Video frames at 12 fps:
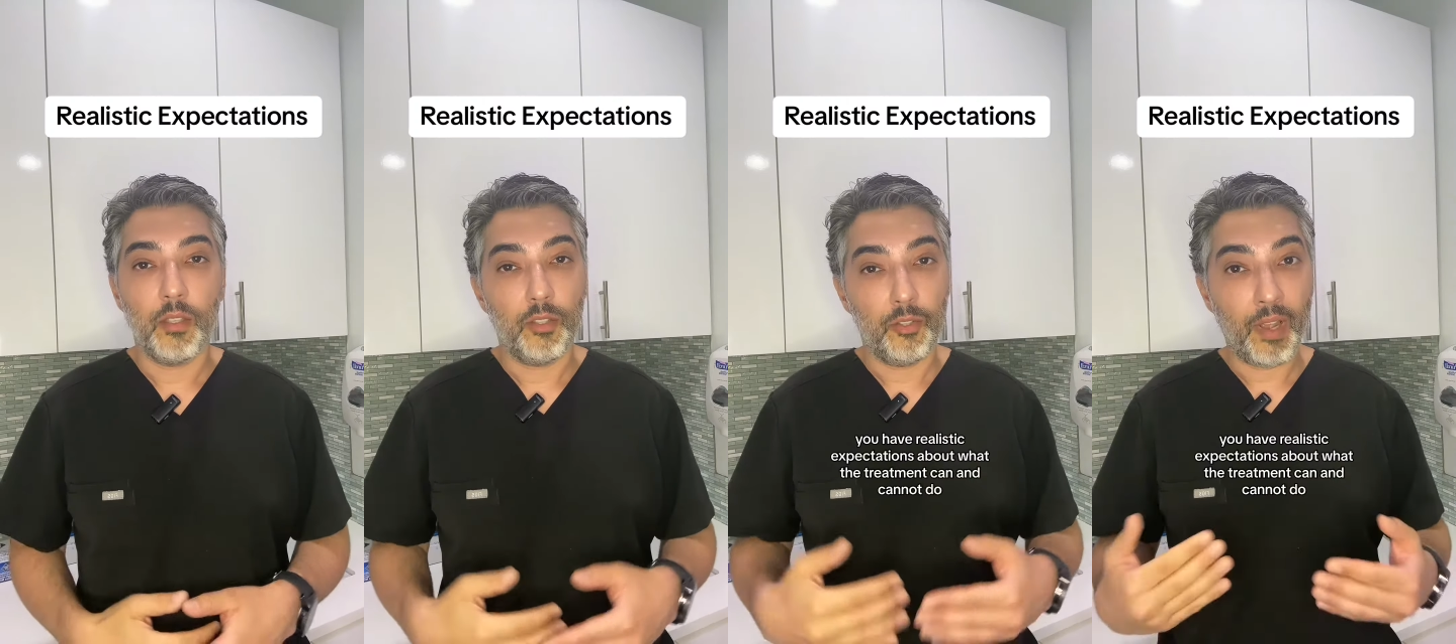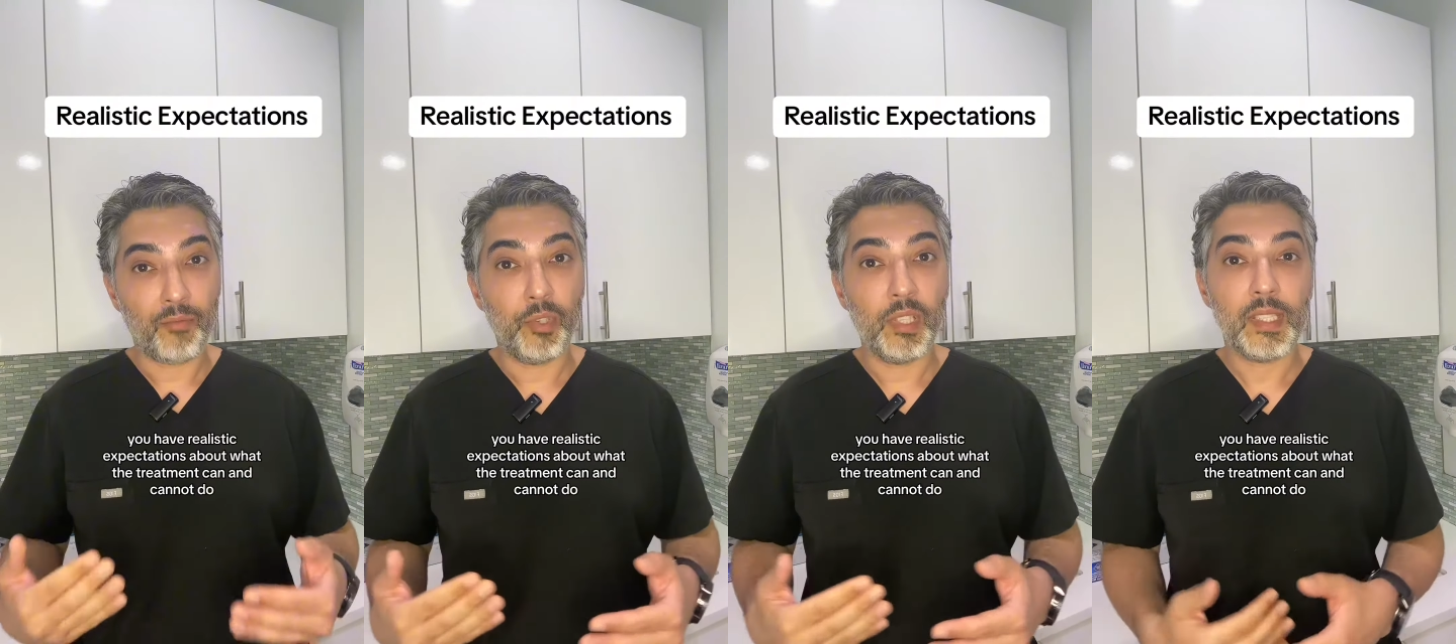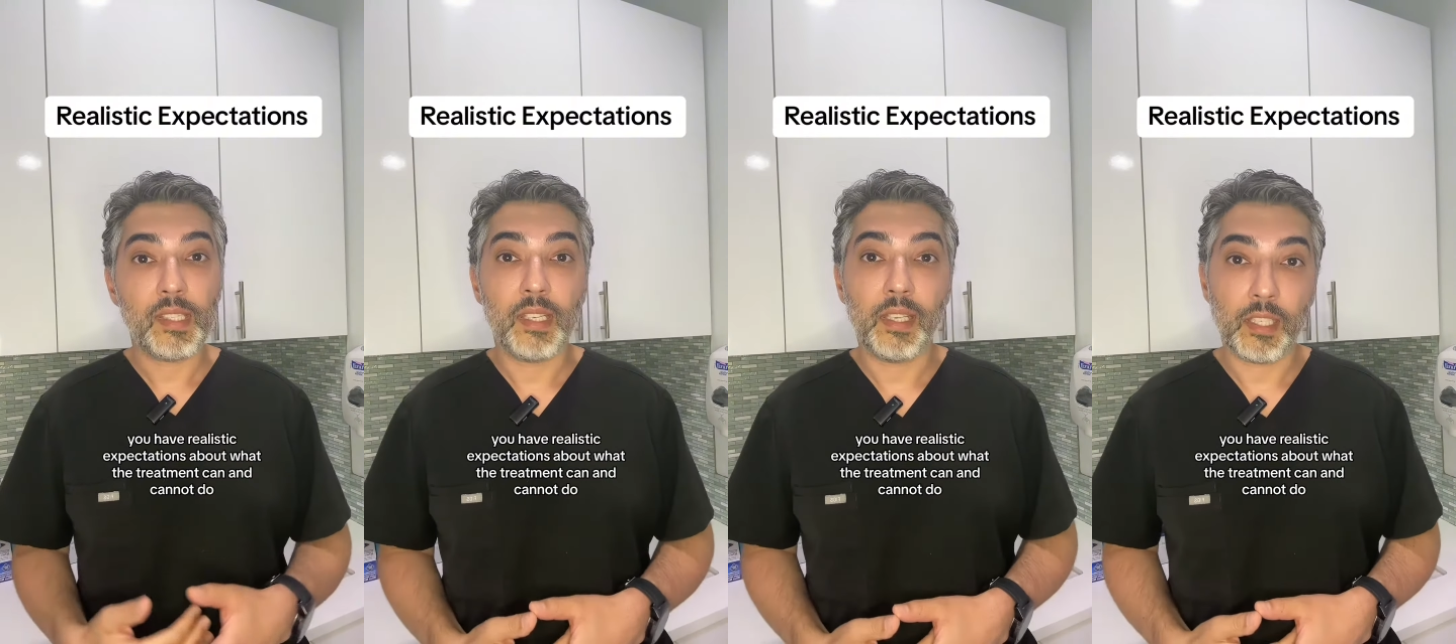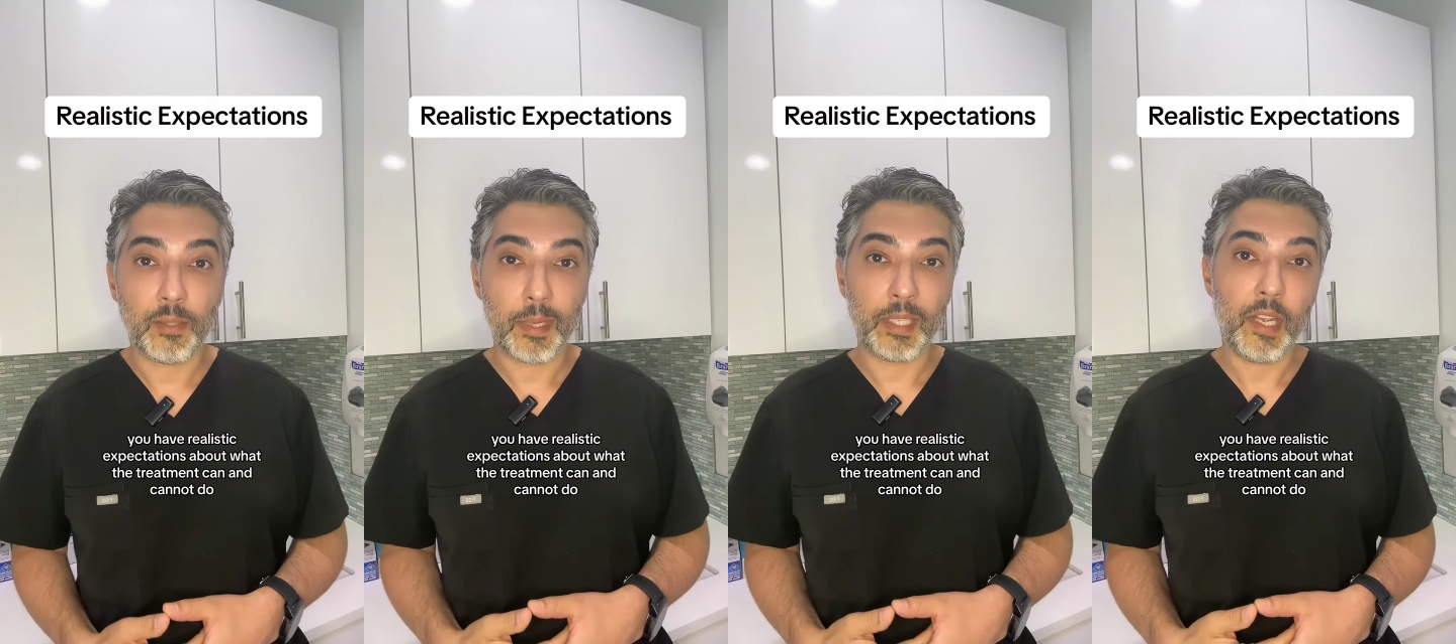You have realistic
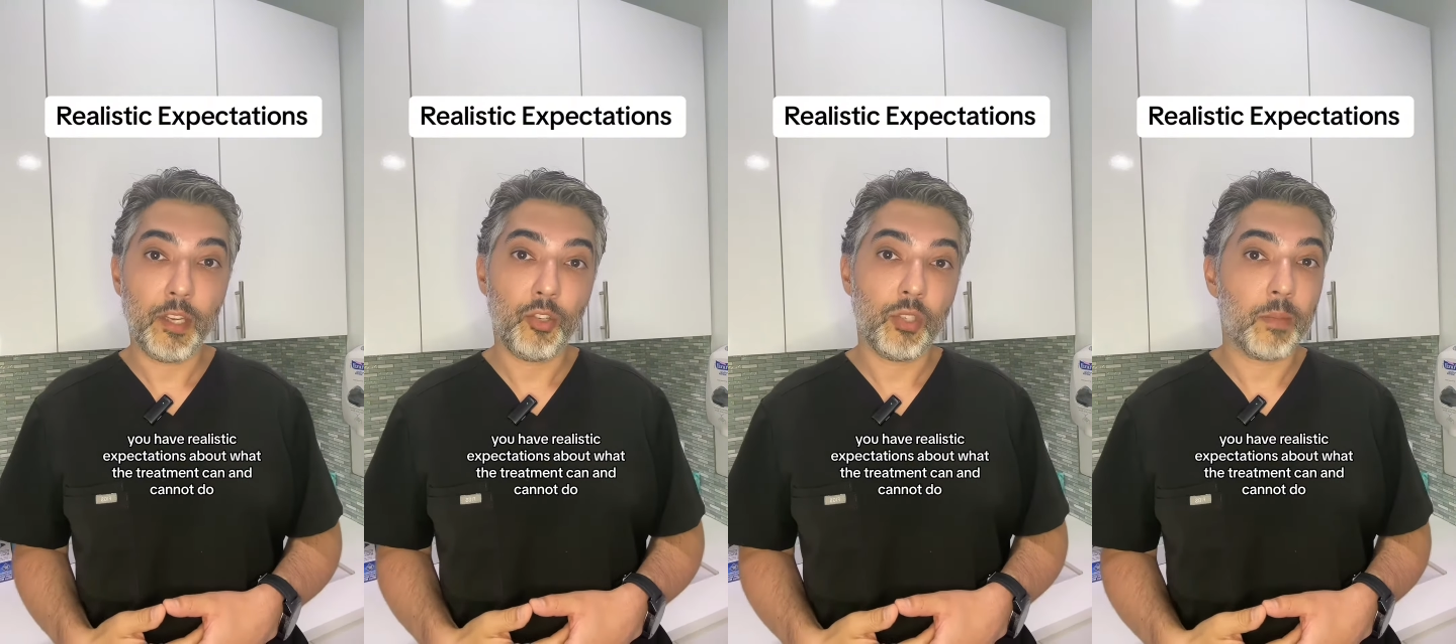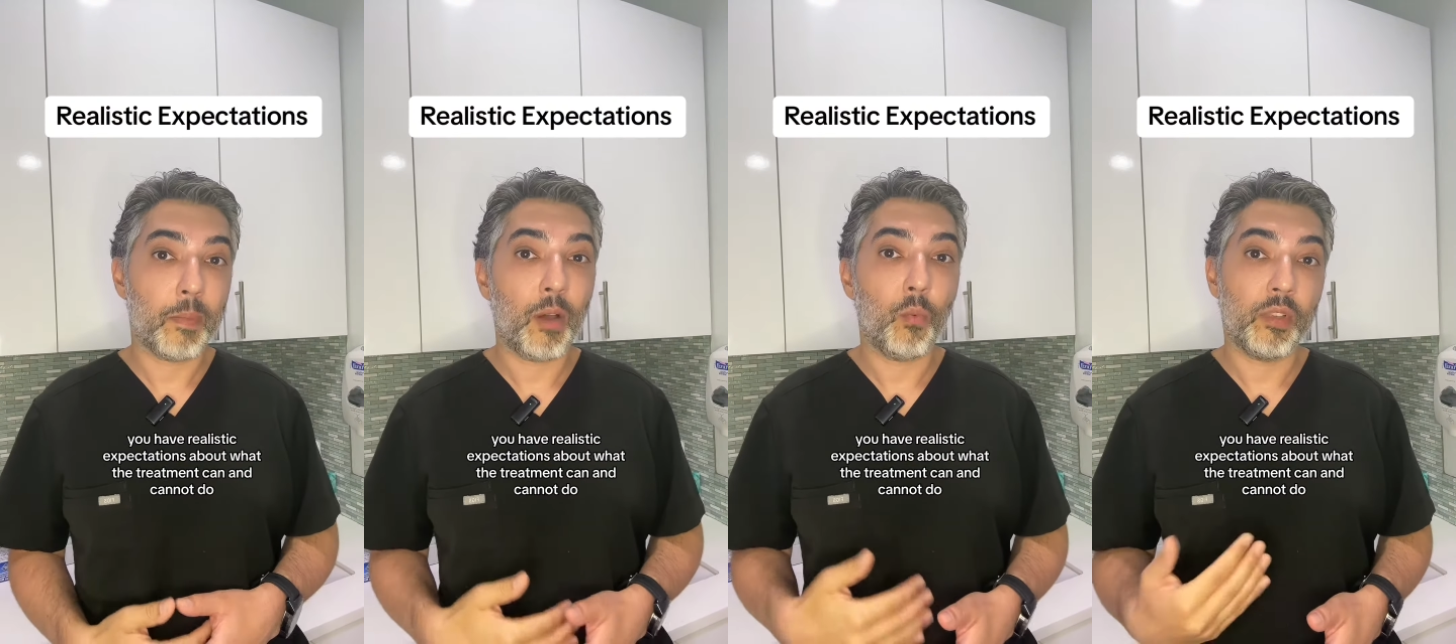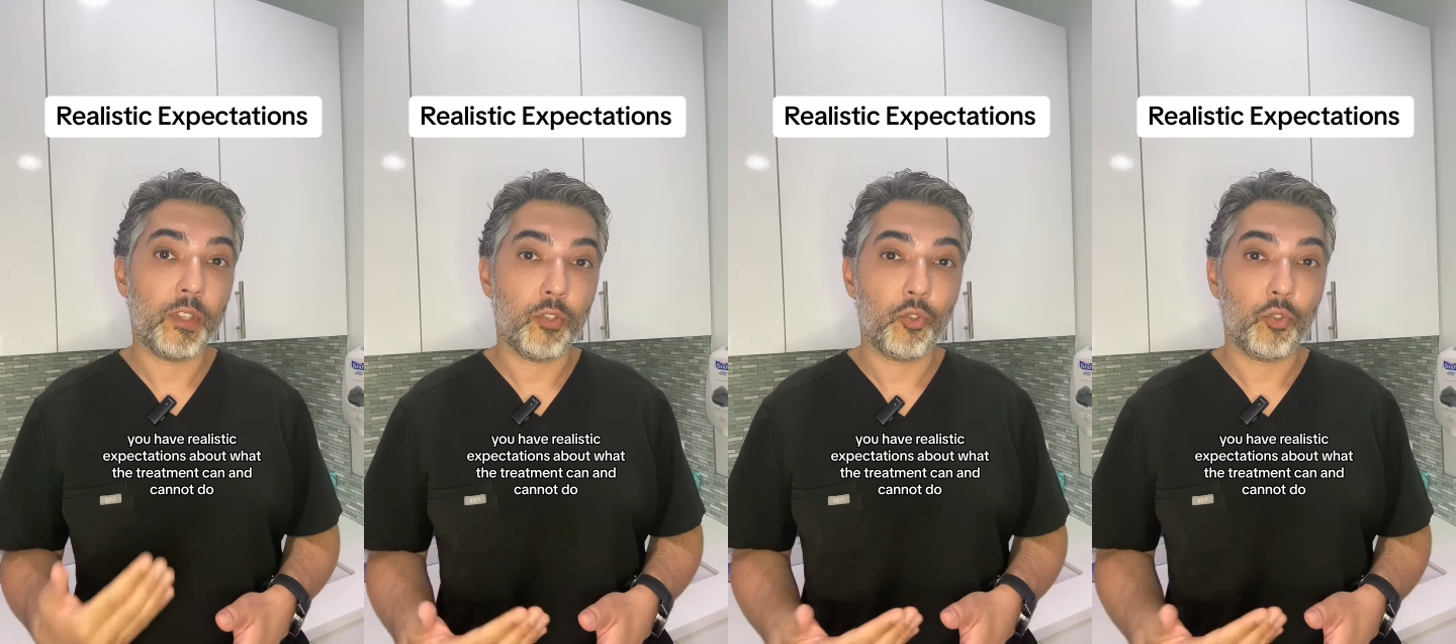expectations about what